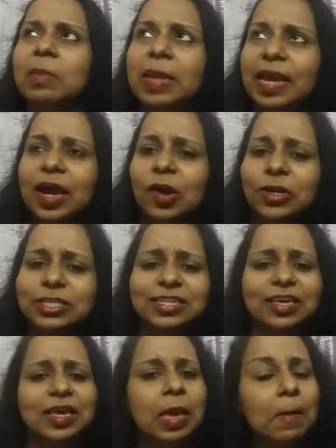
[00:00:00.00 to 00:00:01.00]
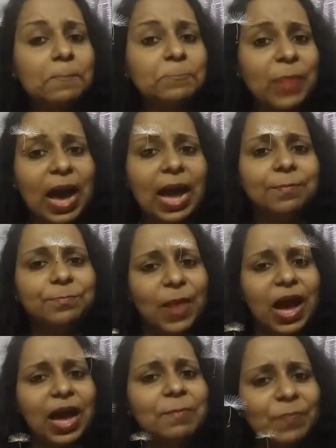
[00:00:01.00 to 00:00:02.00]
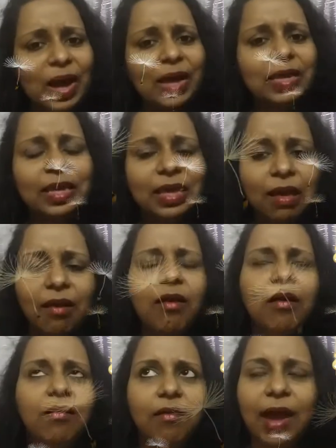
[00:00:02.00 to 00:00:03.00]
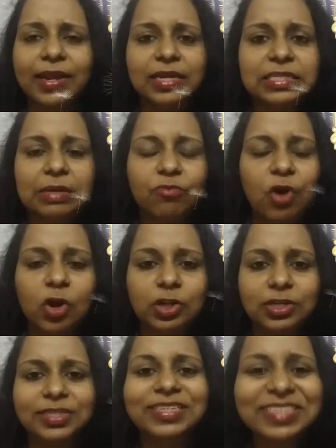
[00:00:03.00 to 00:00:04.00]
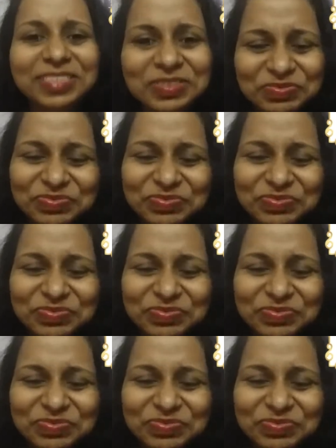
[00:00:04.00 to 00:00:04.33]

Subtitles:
Lega gonna say, bye bye bye. Oh, I need some water.